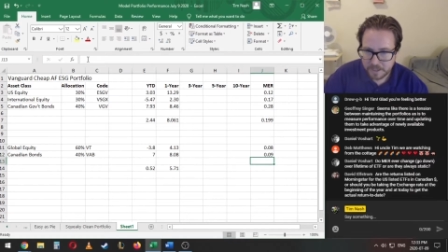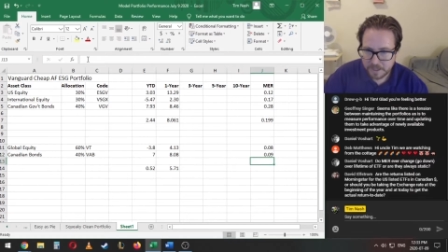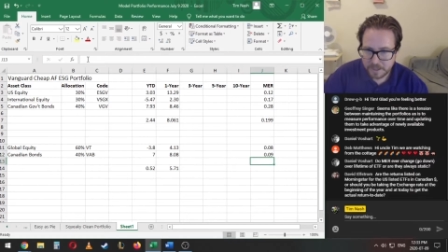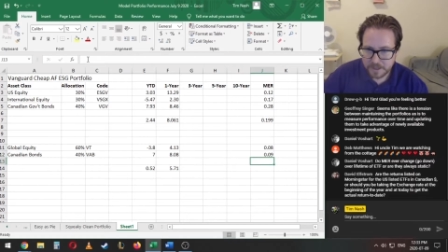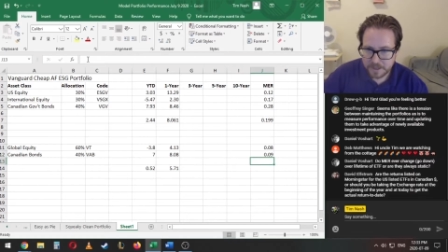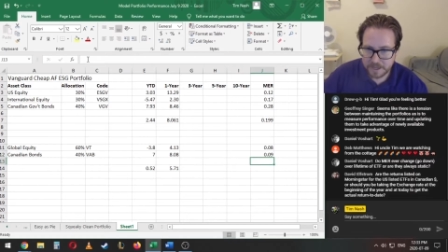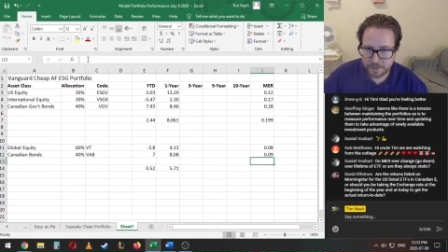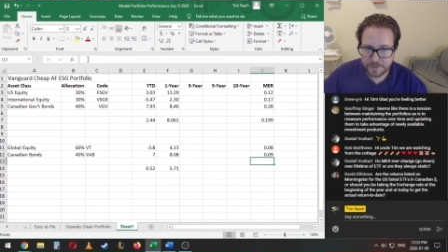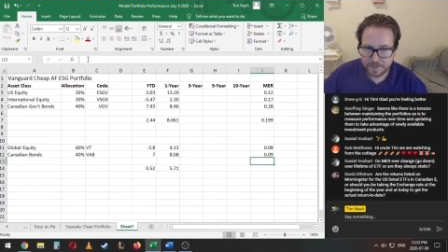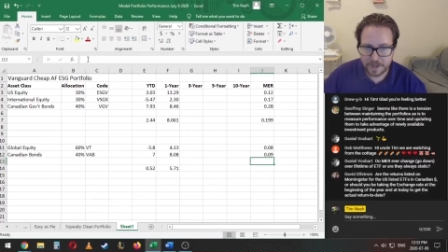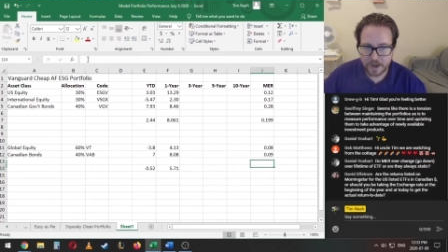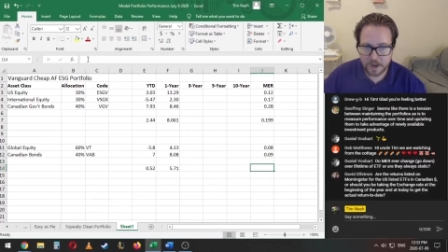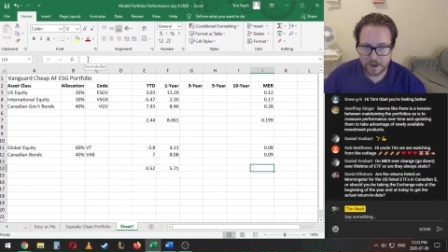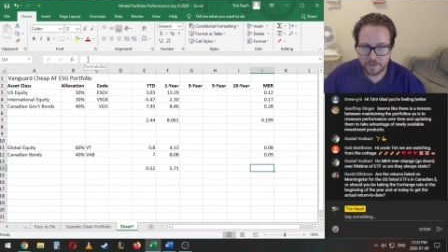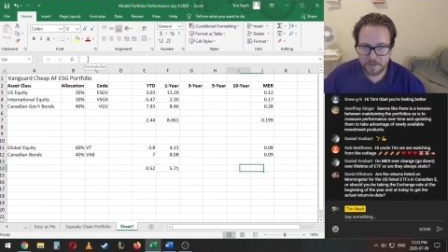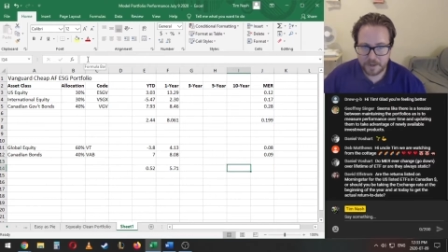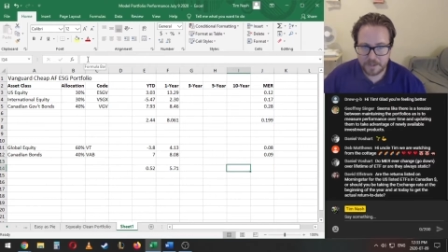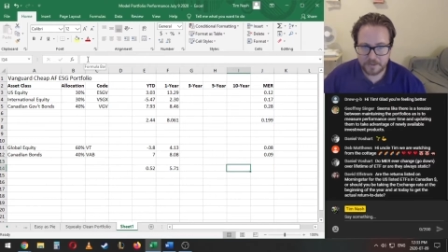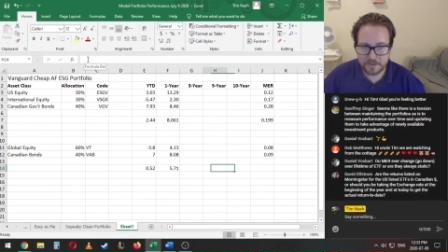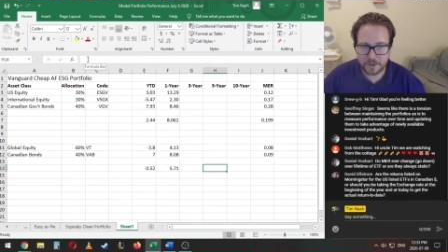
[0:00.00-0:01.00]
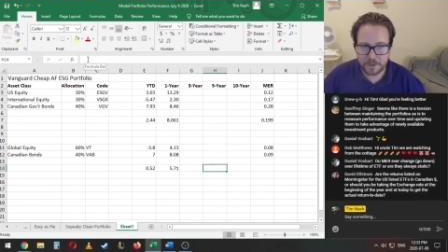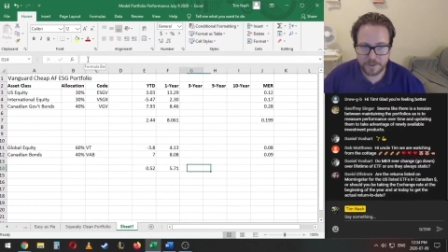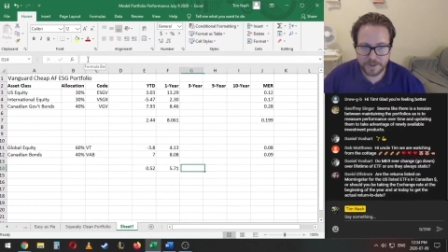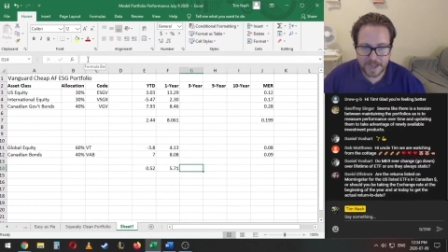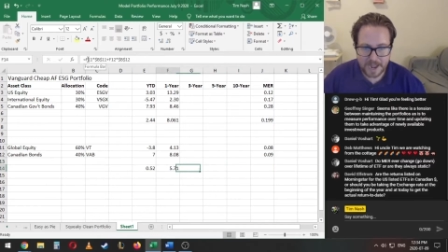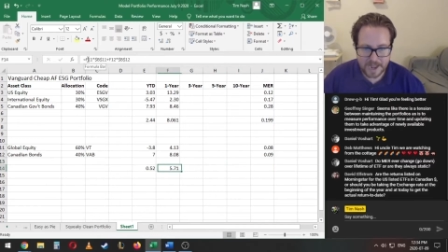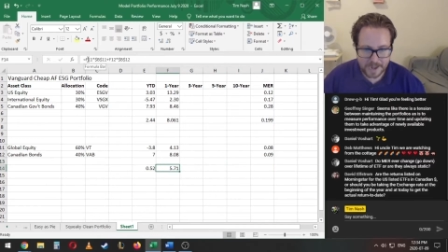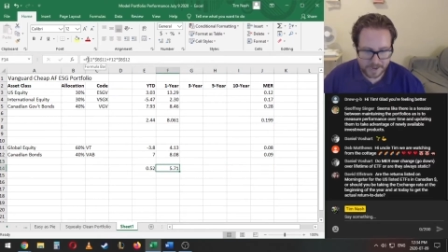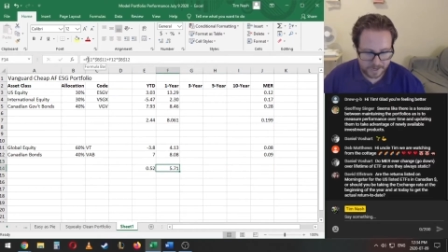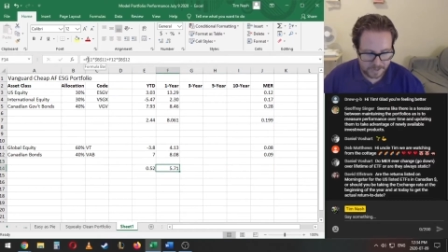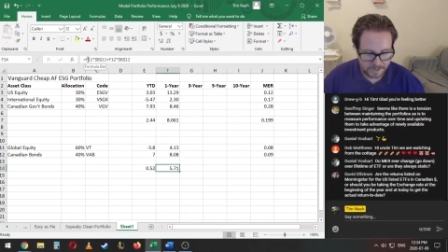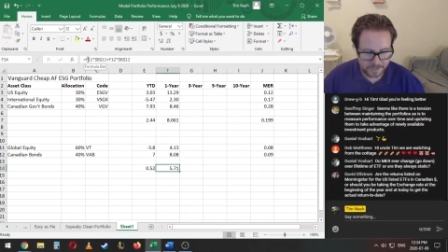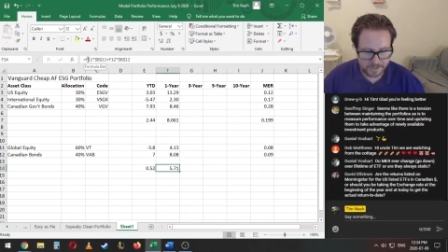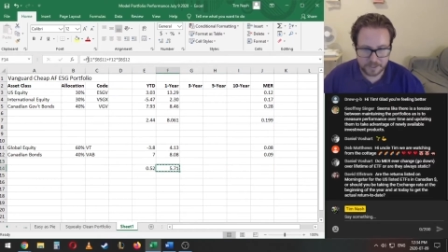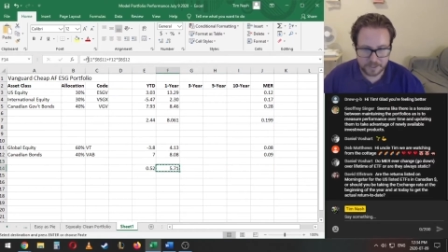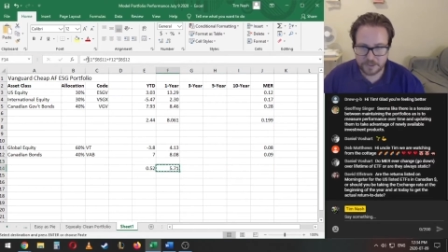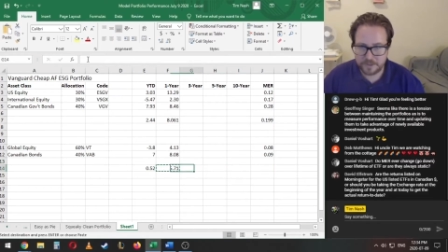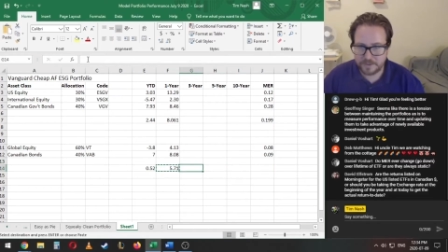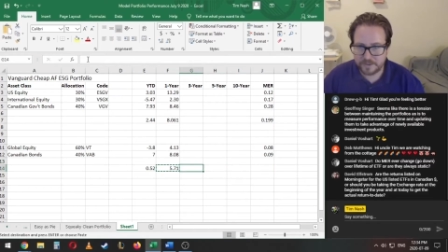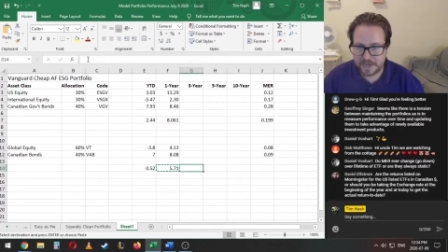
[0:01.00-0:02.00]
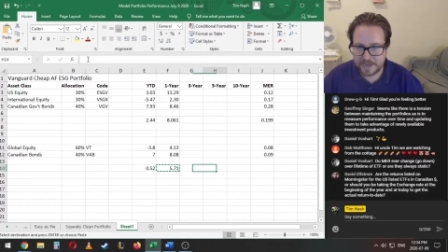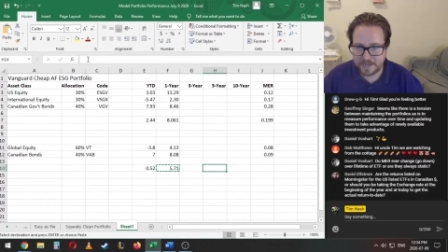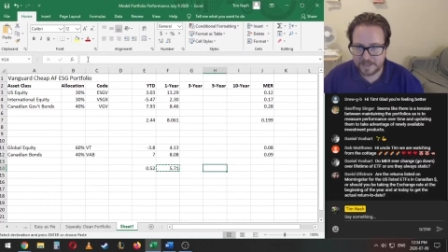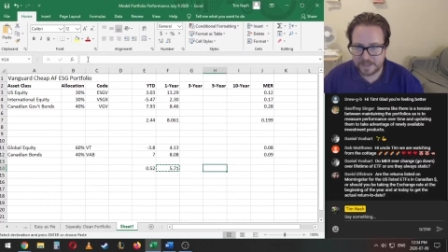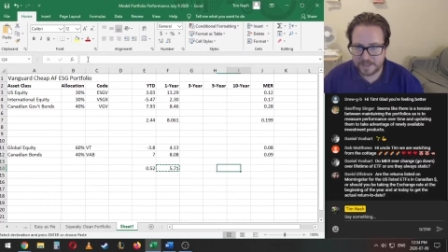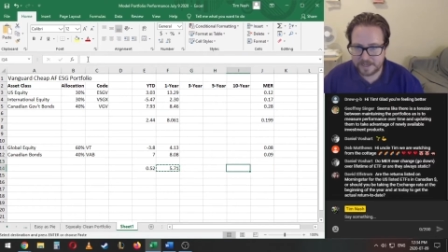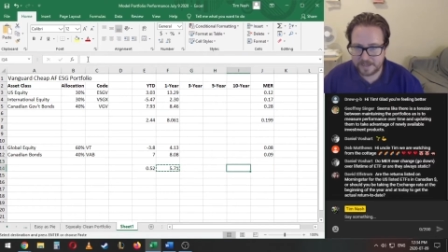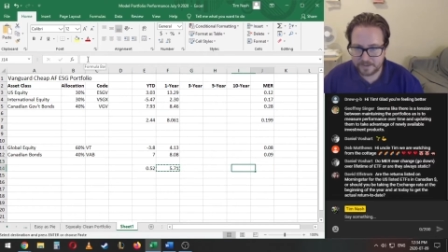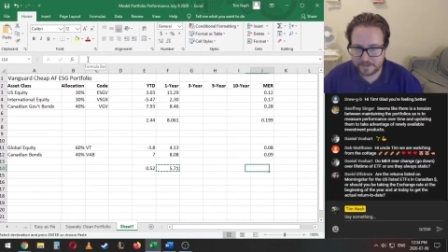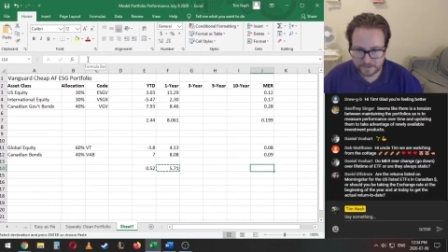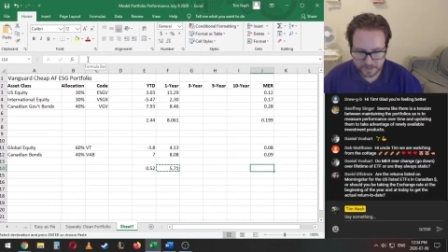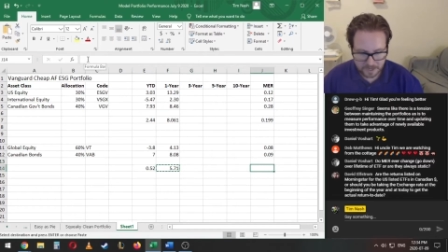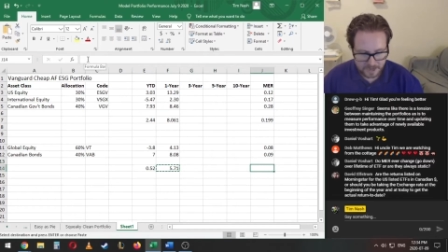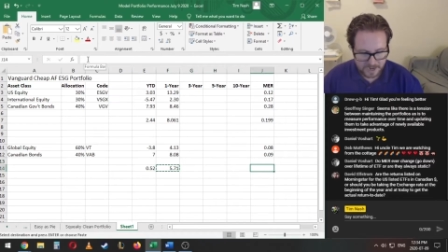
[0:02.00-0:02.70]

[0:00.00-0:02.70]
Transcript: There we go. And so again, I can just take this